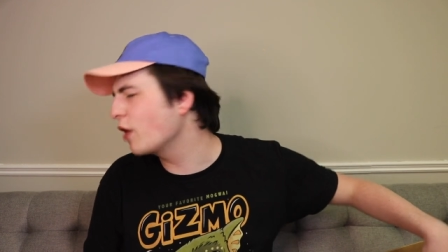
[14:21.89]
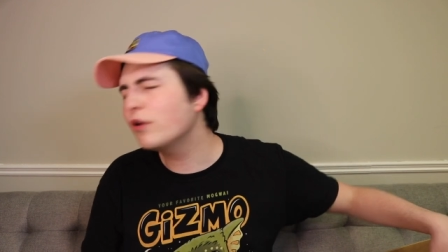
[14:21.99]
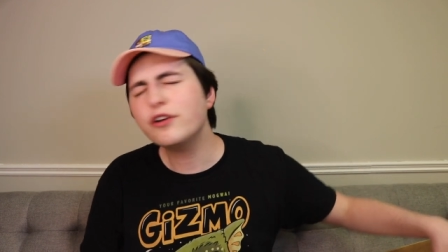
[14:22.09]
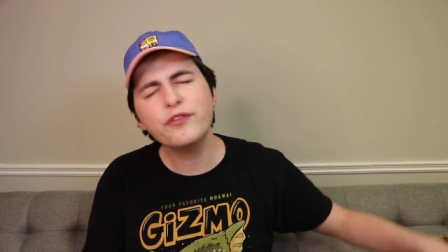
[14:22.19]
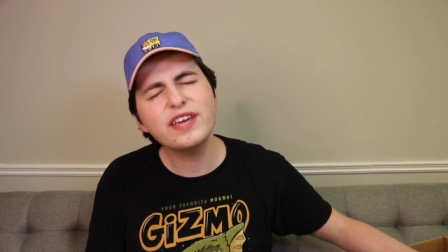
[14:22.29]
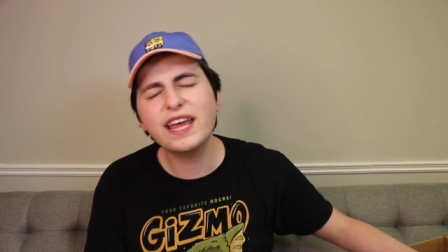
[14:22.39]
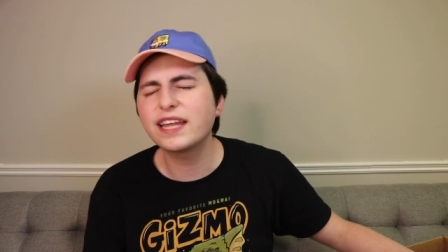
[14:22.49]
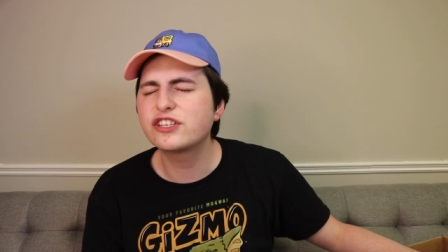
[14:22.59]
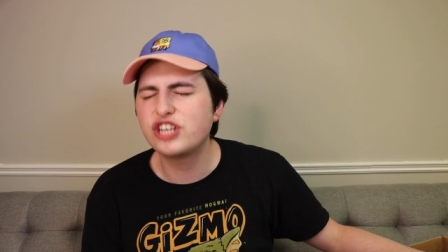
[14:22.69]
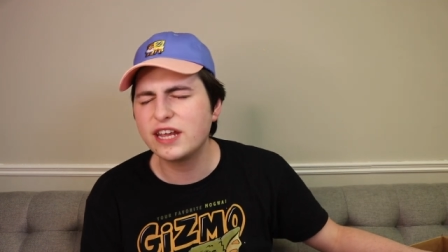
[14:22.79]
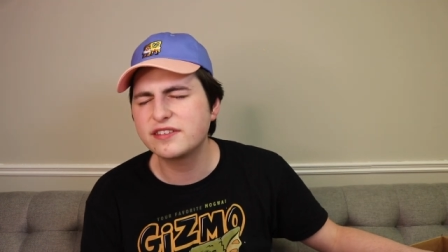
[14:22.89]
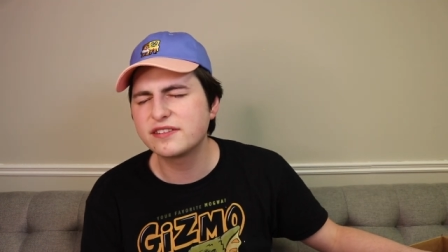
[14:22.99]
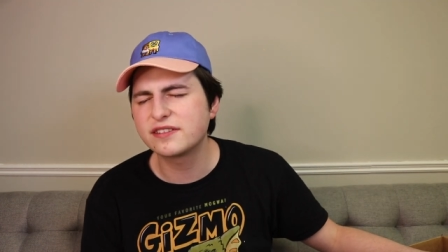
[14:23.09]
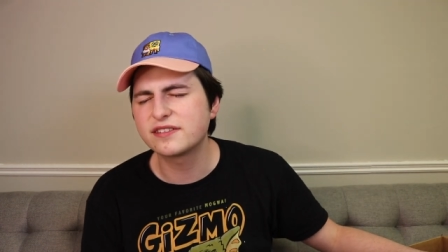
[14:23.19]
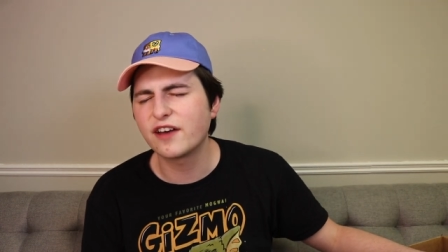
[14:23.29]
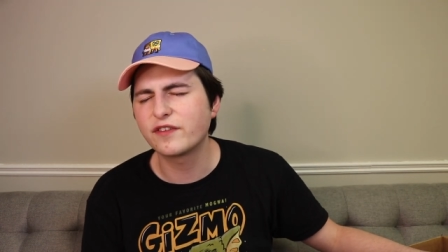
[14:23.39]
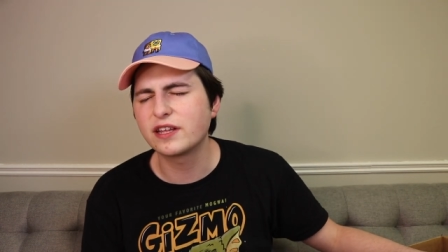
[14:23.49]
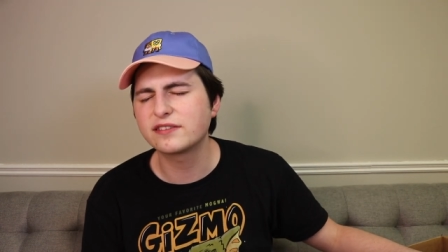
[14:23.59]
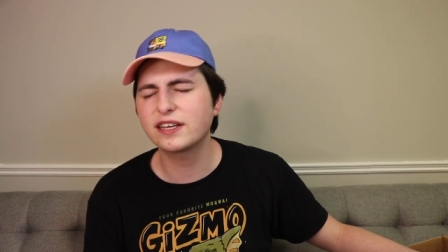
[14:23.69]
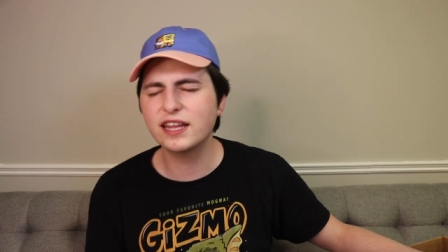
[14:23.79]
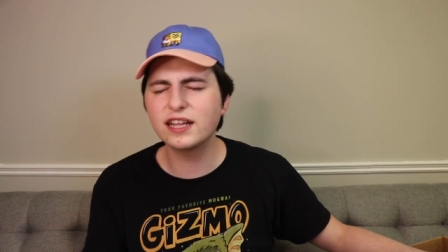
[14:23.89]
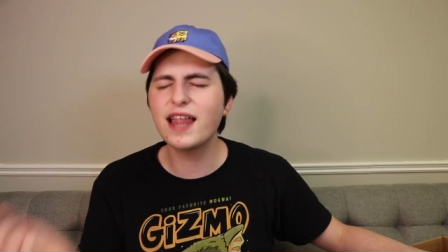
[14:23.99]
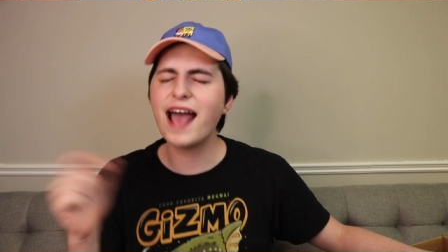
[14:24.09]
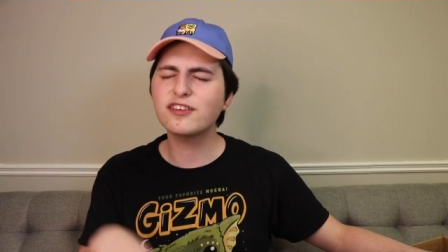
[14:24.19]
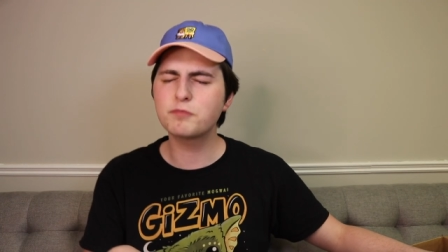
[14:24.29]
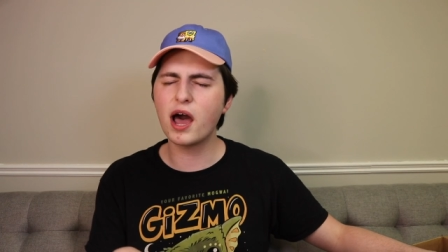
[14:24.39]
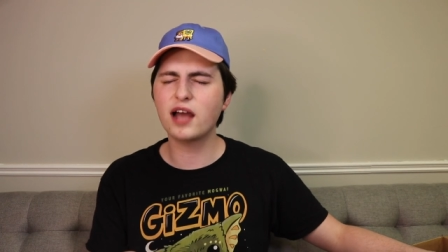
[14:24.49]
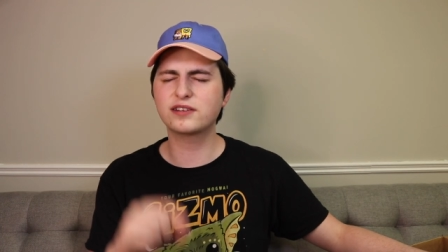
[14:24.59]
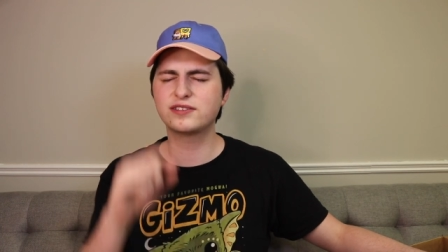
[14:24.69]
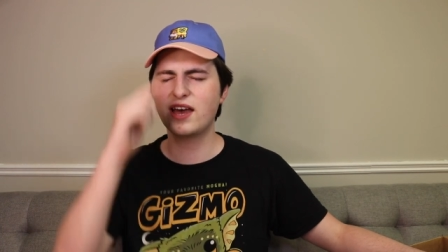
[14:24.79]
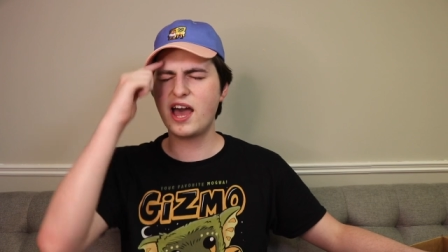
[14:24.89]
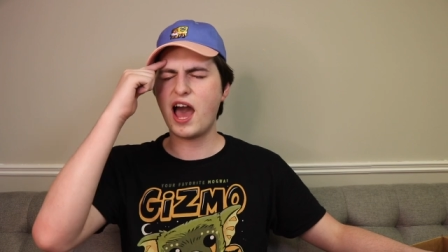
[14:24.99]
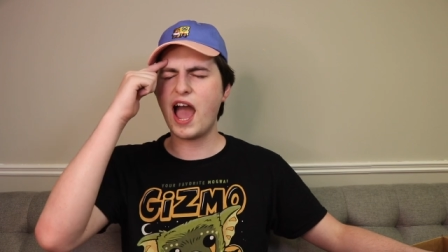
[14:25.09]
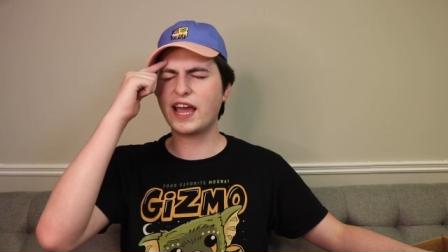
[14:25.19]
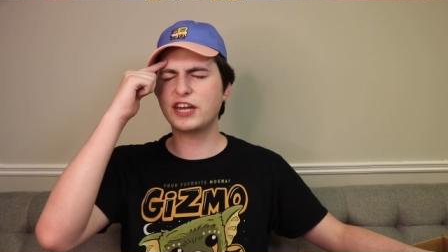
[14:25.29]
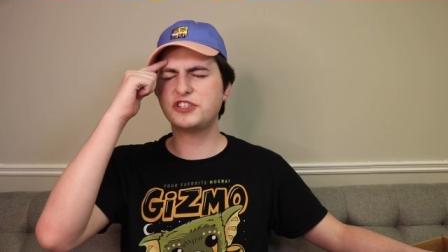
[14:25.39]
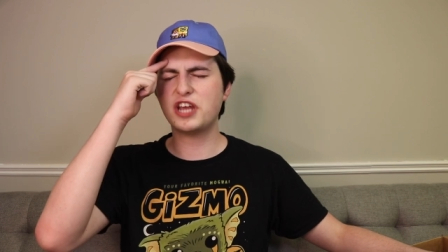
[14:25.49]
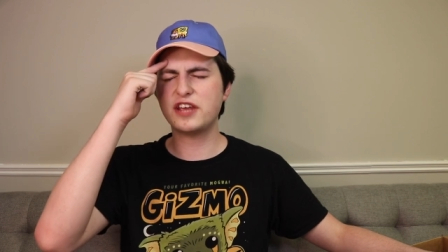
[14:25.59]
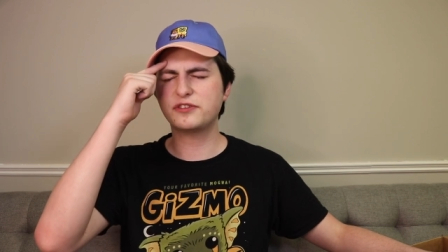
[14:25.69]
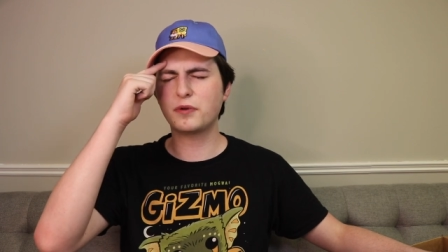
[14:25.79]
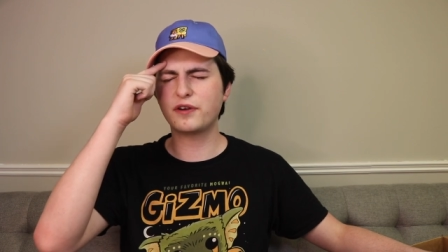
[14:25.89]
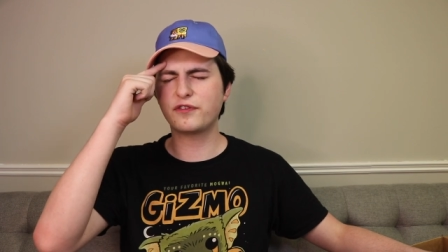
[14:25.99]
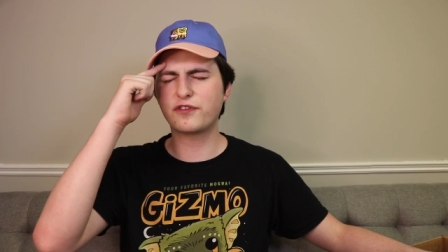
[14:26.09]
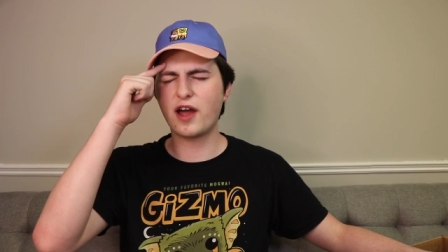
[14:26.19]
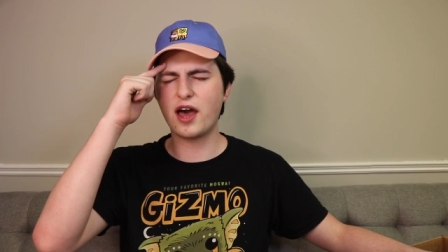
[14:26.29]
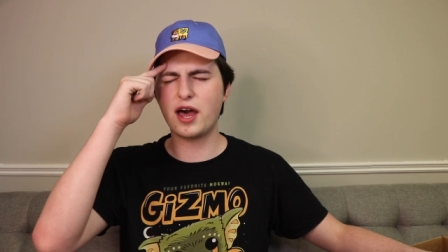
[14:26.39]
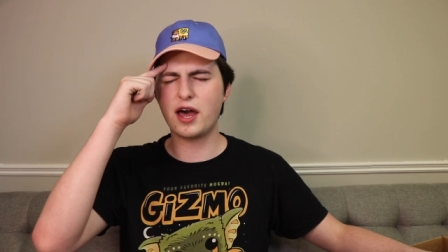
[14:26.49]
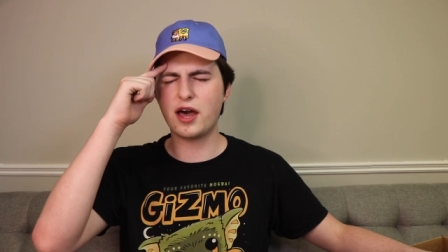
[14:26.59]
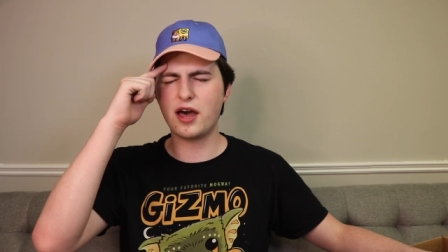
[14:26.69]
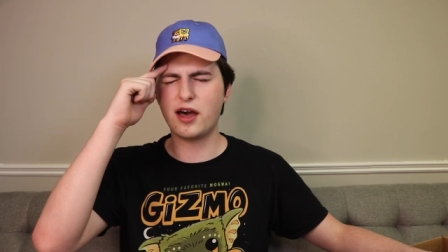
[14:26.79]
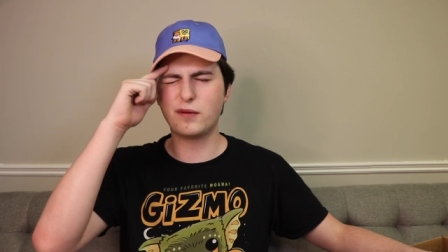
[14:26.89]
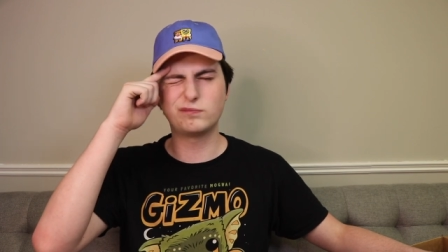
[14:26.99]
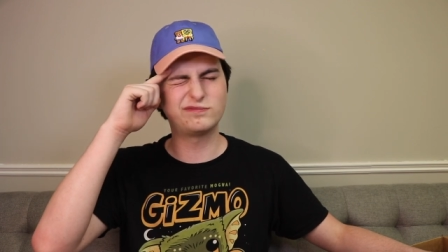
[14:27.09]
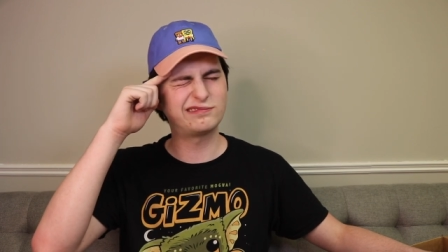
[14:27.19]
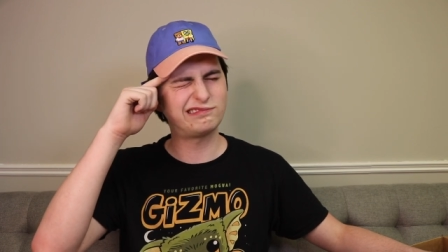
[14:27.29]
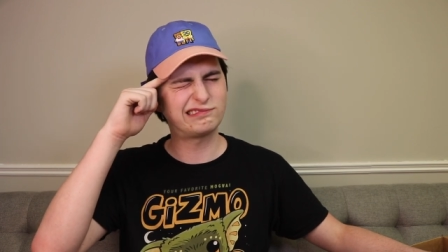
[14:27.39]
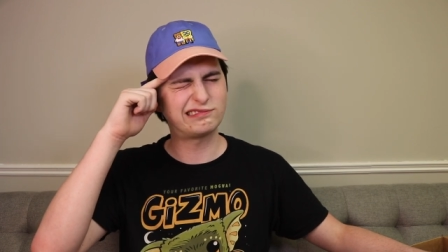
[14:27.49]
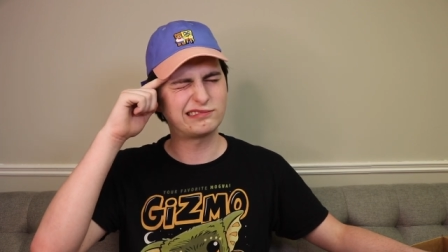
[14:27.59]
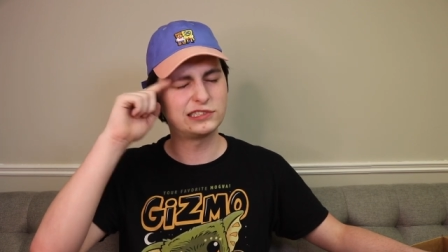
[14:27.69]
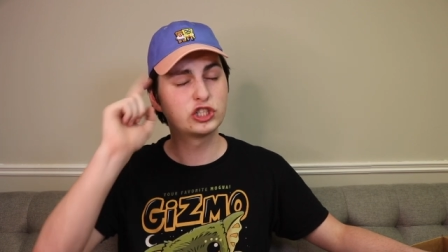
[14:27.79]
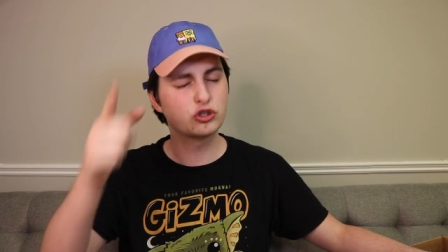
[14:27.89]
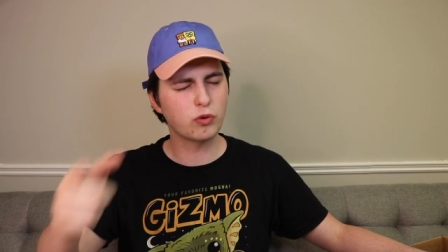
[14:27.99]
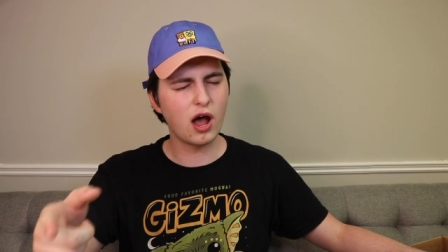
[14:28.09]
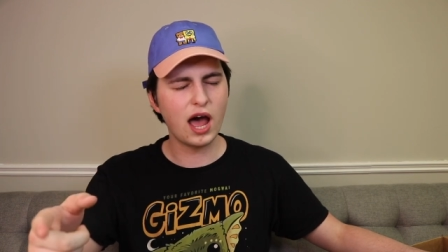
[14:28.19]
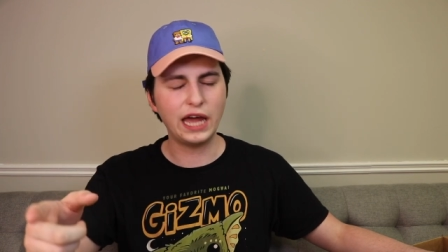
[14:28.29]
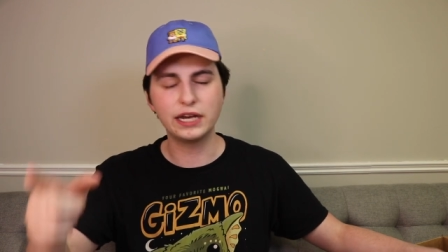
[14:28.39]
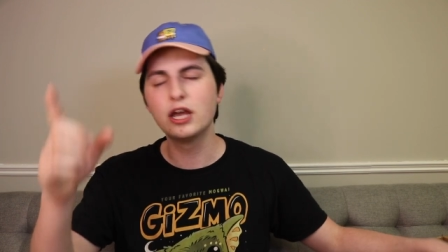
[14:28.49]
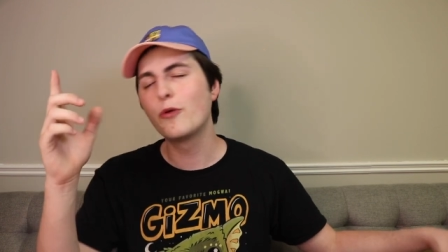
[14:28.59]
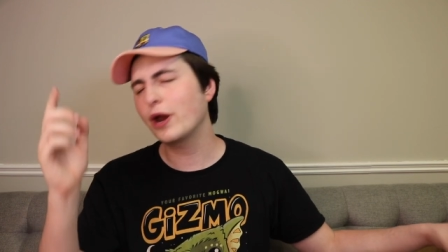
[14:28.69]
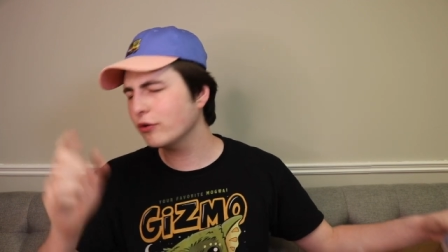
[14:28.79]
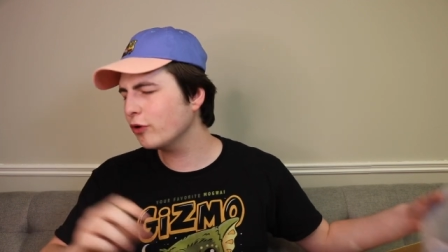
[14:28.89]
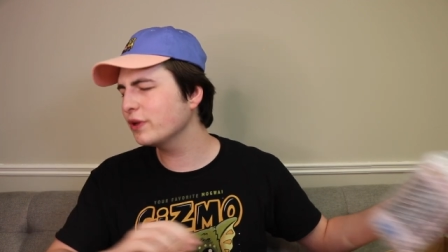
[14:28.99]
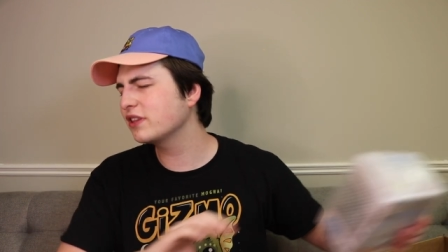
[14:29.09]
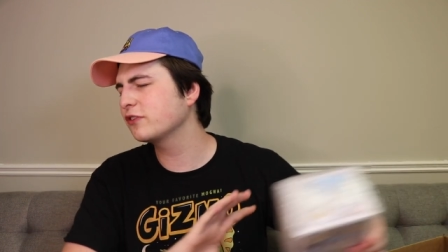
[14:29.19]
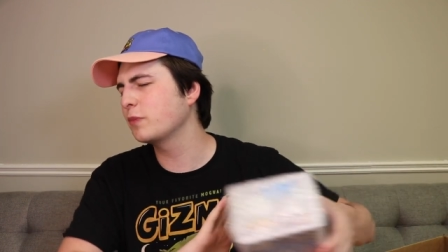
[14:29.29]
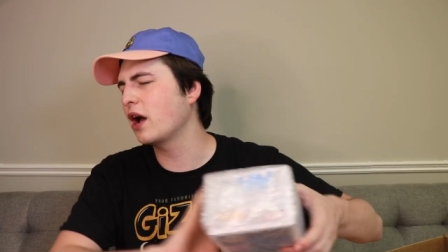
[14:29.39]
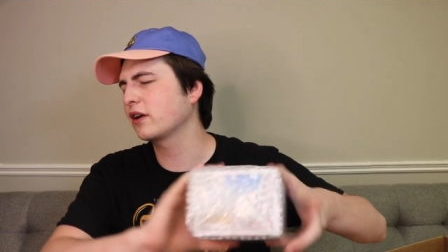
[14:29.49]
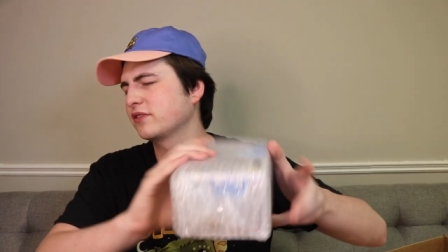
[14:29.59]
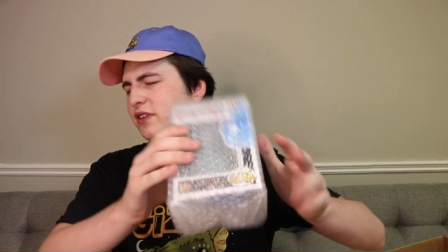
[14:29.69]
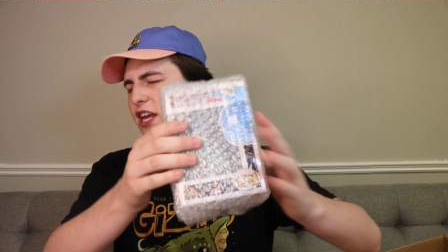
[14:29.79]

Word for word: I wonder if we can get, like, chases and stuff in this. Like, in the last box, I got a chase one from Tron. But I don't know about this box.